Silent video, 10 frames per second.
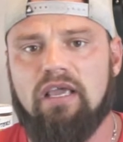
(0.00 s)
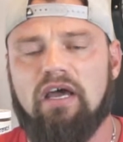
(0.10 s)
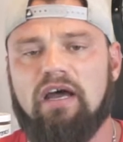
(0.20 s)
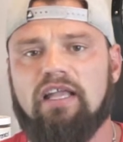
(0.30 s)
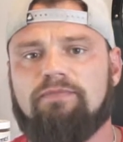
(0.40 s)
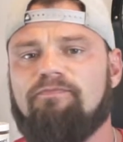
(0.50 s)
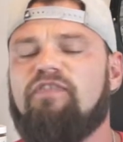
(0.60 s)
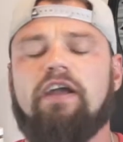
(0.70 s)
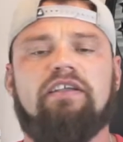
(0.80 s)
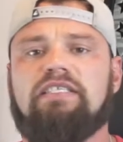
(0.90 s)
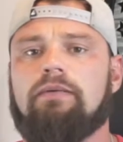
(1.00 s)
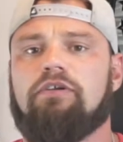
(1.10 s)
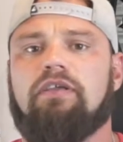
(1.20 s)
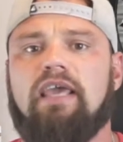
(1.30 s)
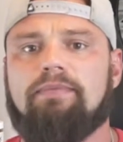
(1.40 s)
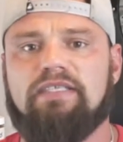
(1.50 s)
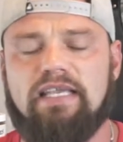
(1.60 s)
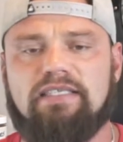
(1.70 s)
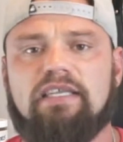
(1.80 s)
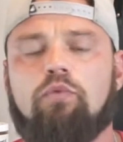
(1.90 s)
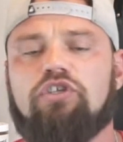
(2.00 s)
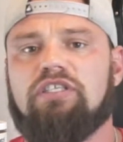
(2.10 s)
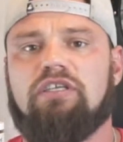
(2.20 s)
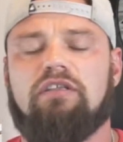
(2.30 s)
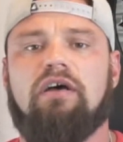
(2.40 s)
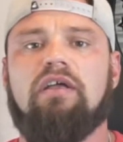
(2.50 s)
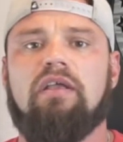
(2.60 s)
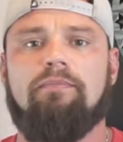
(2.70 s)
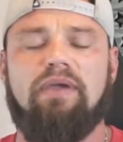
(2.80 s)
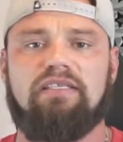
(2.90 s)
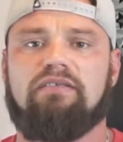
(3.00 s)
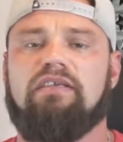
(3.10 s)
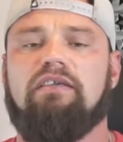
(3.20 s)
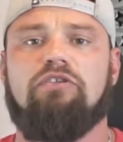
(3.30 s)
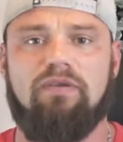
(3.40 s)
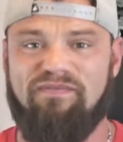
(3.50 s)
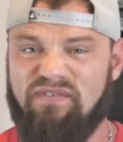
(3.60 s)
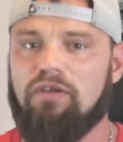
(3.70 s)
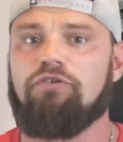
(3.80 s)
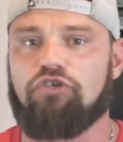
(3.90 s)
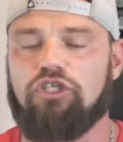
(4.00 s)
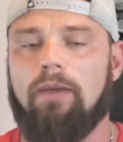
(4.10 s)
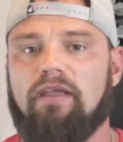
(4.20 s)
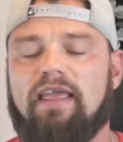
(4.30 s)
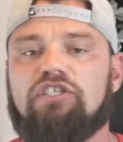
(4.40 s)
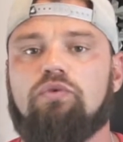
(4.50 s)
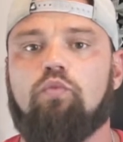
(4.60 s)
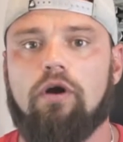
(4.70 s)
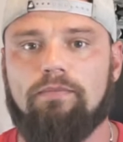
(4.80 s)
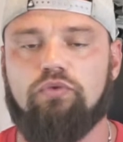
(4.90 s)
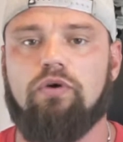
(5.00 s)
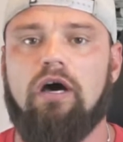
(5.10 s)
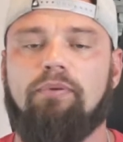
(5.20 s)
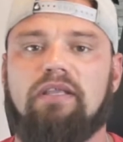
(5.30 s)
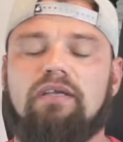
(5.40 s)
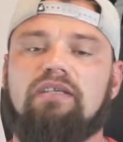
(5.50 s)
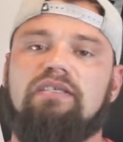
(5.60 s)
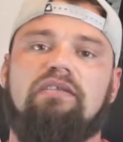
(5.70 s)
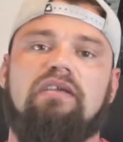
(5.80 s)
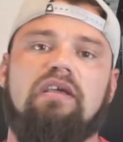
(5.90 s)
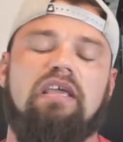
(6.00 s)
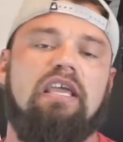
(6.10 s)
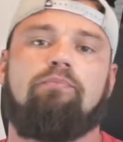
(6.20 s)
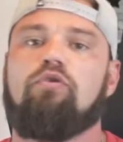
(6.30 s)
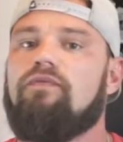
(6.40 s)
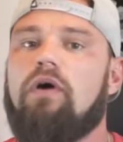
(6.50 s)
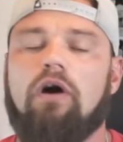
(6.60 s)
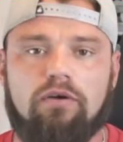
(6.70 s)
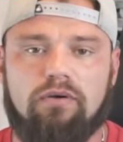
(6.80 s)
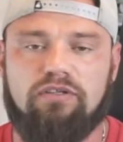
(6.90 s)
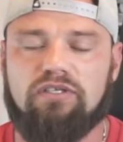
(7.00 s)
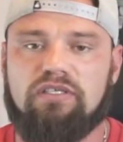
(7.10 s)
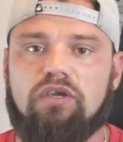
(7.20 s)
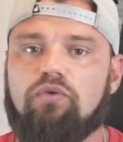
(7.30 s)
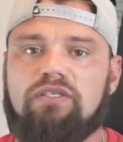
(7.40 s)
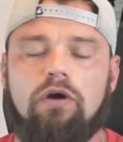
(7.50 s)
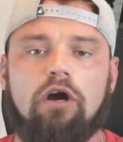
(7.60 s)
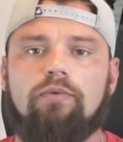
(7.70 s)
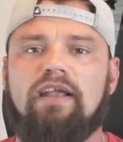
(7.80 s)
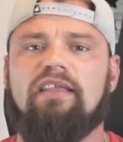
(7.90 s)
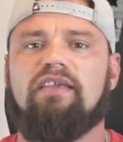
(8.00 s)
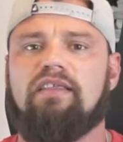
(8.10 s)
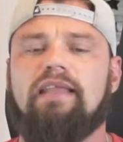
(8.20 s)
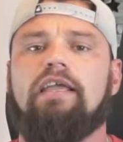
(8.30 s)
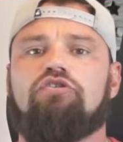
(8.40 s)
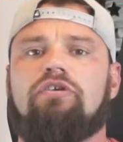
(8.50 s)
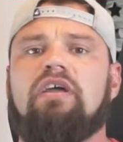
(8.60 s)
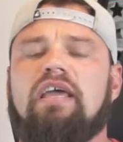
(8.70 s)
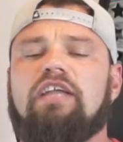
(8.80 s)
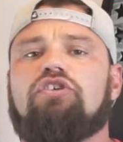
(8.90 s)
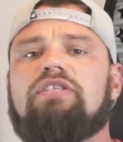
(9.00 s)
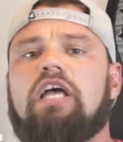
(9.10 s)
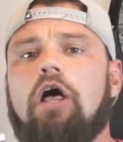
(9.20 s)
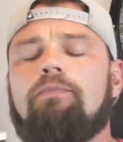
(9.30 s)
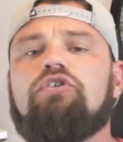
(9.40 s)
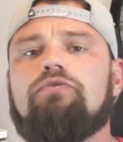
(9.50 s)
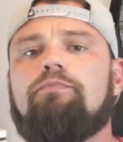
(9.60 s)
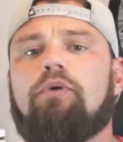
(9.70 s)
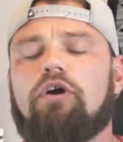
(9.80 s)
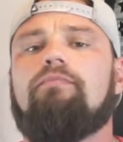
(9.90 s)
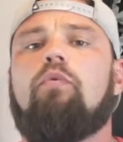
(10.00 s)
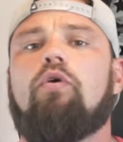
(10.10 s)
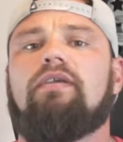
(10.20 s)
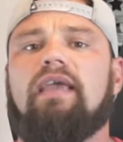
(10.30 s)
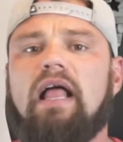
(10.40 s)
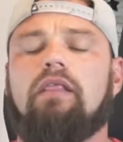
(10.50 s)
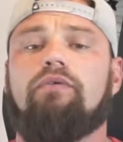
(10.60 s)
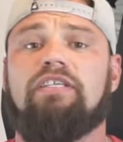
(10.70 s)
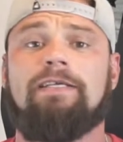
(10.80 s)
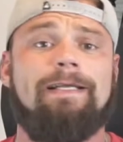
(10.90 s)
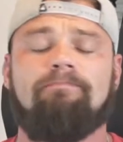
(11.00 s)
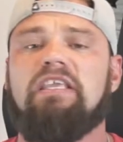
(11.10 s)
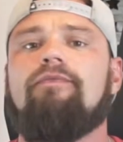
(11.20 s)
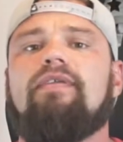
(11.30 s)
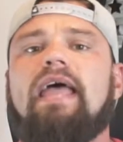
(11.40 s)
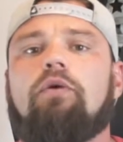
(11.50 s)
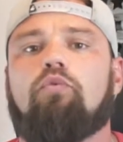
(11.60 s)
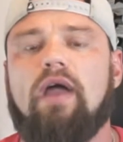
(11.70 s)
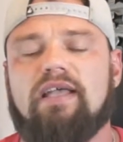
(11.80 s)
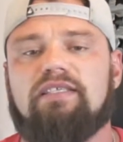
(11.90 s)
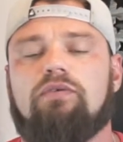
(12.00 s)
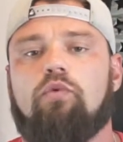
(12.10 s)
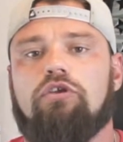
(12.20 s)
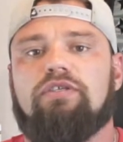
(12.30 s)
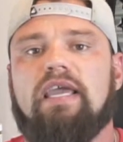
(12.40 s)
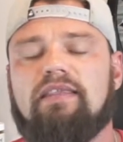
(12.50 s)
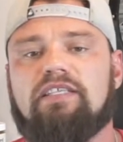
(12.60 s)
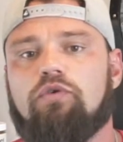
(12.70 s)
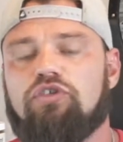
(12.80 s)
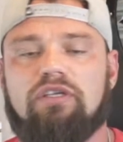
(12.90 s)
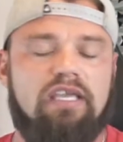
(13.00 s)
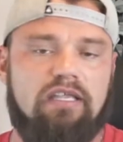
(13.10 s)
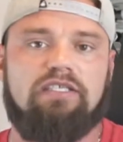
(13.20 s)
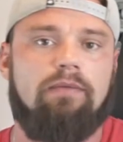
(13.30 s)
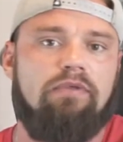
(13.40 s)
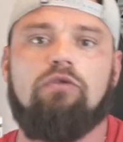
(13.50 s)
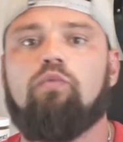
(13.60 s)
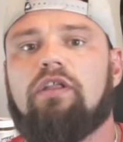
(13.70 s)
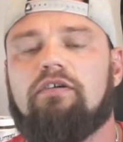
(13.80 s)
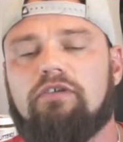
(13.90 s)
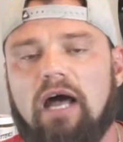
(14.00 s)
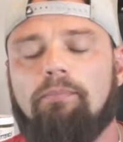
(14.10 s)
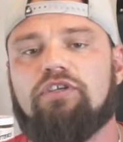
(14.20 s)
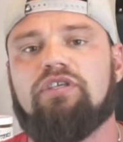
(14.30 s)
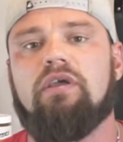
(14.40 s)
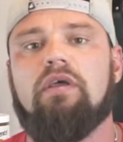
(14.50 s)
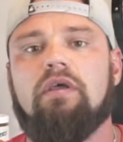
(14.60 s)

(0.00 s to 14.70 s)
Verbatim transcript: Uh, it's very similar to capsaicin, which is going to basically, you can feel it in your stomach. It actually warms you up, but it doesn't improve heart, or it doesn't increase heart rate, anything of that nature. It just helps you burn more calories, even at rest, when you take this, which again is something you want to accomplish